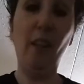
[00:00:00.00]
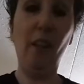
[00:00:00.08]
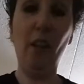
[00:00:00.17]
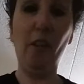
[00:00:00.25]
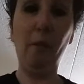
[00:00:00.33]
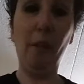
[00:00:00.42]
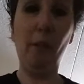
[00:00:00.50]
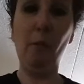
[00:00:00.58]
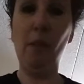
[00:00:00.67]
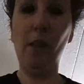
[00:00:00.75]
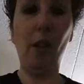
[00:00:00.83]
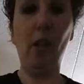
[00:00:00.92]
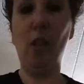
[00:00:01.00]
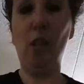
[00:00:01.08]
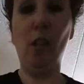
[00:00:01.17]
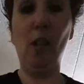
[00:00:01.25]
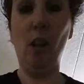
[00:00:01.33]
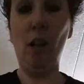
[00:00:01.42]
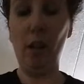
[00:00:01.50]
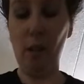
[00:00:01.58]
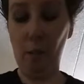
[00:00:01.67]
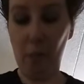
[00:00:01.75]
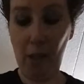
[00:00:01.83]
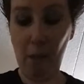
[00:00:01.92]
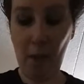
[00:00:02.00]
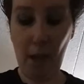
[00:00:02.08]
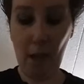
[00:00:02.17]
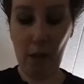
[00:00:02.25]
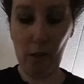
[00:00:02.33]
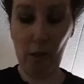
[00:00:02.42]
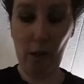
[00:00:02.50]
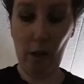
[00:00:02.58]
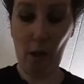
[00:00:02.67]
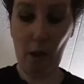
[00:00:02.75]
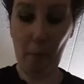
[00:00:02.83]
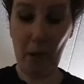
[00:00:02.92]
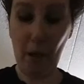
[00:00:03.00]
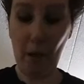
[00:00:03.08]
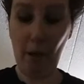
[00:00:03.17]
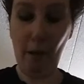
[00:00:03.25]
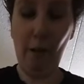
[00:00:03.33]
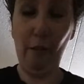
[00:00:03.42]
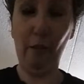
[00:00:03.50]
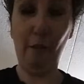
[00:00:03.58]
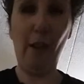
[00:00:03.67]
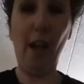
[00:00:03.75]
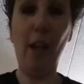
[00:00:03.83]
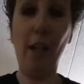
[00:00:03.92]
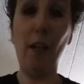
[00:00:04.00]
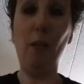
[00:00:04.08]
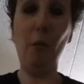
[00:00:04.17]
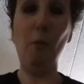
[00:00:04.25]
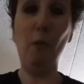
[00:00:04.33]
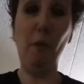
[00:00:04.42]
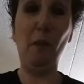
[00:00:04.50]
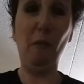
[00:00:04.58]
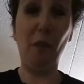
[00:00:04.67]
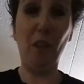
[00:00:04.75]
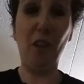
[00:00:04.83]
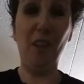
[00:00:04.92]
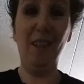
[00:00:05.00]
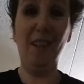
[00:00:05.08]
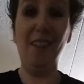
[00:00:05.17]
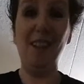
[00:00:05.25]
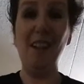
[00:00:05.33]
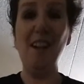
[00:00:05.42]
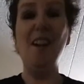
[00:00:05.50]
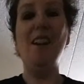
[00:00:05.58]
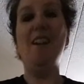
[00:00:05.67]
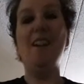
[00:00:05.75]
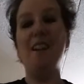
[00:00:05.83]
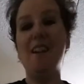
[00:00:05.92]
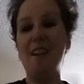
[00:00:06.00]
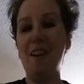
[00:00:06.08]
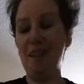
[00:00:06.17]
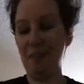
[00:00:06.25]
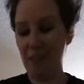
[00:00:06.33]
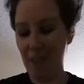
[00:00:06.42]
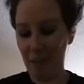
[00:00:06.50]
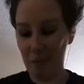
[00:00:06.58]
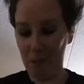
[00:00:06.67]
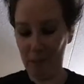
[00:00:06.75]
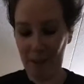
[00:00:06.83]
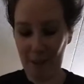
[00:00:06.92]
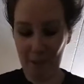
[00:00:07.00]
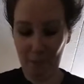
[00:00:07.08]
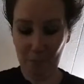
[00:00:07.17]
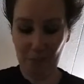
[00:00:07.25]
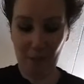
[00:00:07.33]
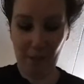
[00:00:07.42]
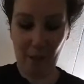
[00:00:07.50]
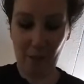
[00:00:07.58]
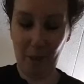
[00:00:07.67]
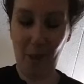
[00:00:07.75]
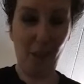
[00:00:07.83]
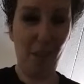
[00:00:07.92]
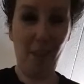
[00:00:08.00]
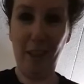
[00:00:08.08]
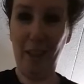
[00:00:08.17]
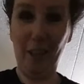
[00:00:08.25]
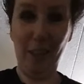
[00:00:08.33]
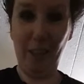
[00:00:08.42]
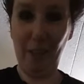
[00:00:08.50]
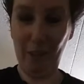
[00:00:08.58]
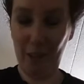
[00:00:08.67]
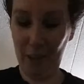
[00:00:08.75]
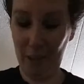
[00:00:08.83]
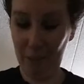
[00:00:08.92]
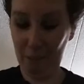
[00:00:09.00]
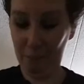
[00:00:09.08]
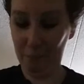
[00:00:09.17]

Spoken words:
The other reason was I just could not seem to get my hands on a copy of any of the movie versions of Salem's Lot. It was just a little difficult.